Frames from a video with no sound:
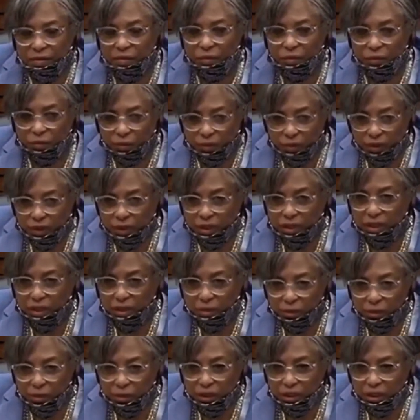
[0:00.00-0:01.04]
really,
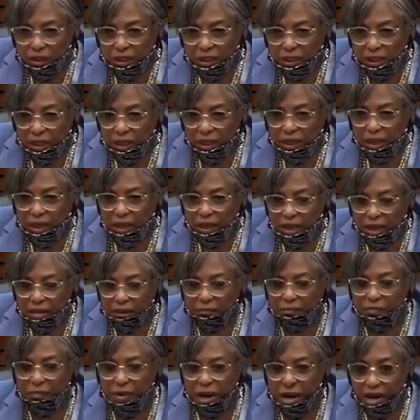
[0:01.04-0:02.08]
really
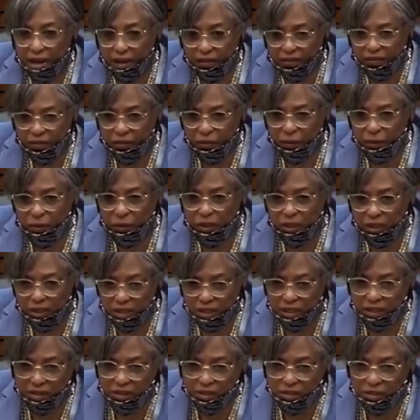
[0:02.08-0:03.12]
impactful
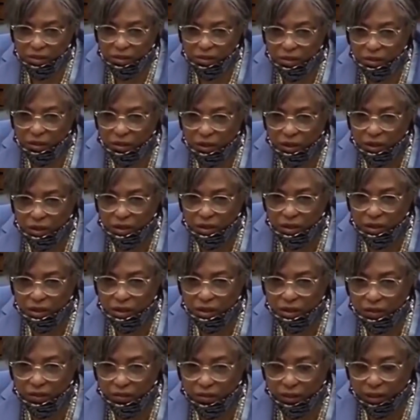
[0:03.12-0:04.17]
decisions on
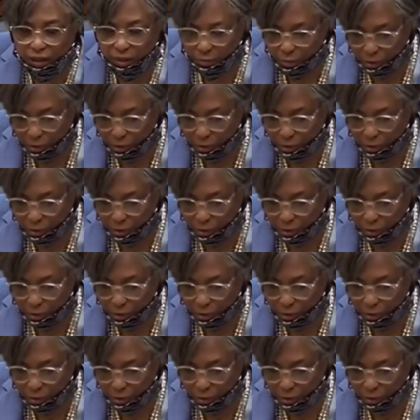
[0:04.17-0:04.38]
delivery and